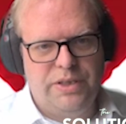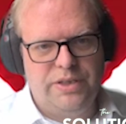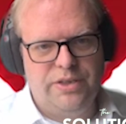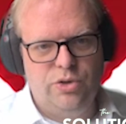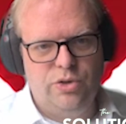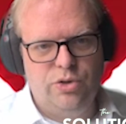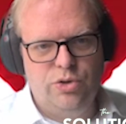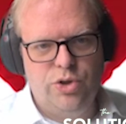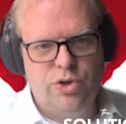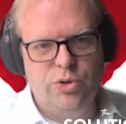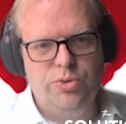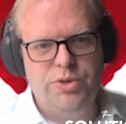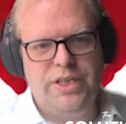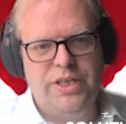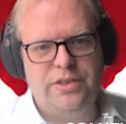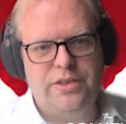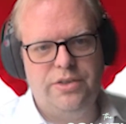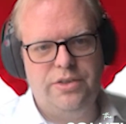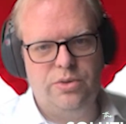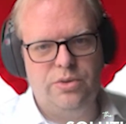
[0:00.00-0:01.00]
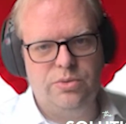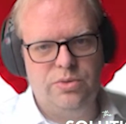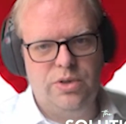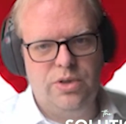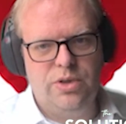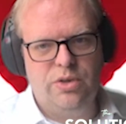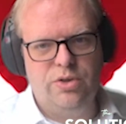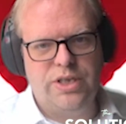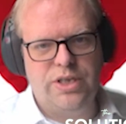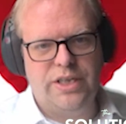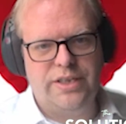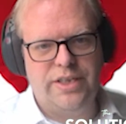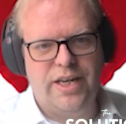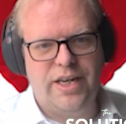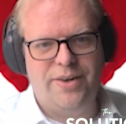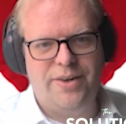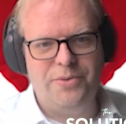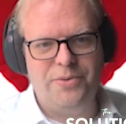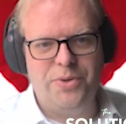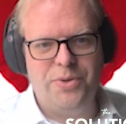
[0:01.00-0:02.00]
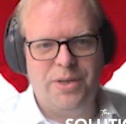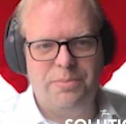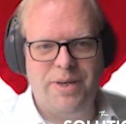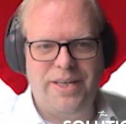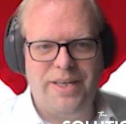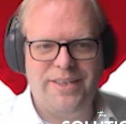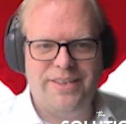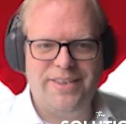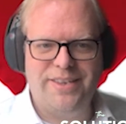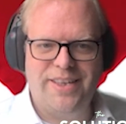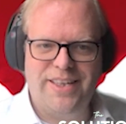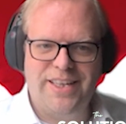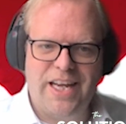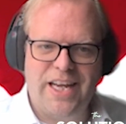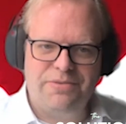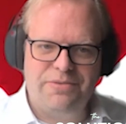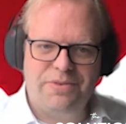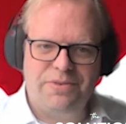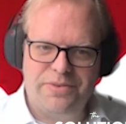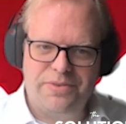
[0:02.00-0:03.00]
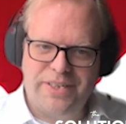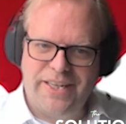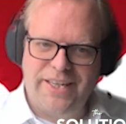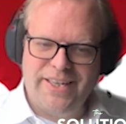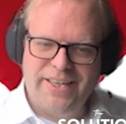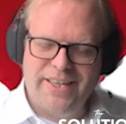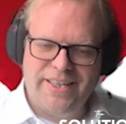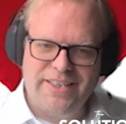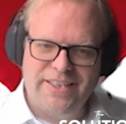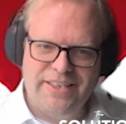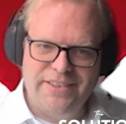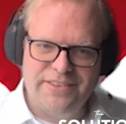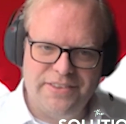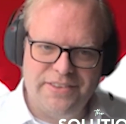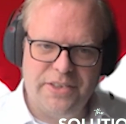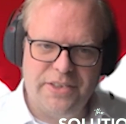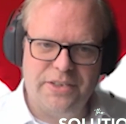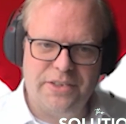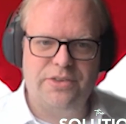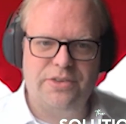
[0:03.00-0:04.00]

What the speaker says: you do need to look at how you can make the life of the AI easier.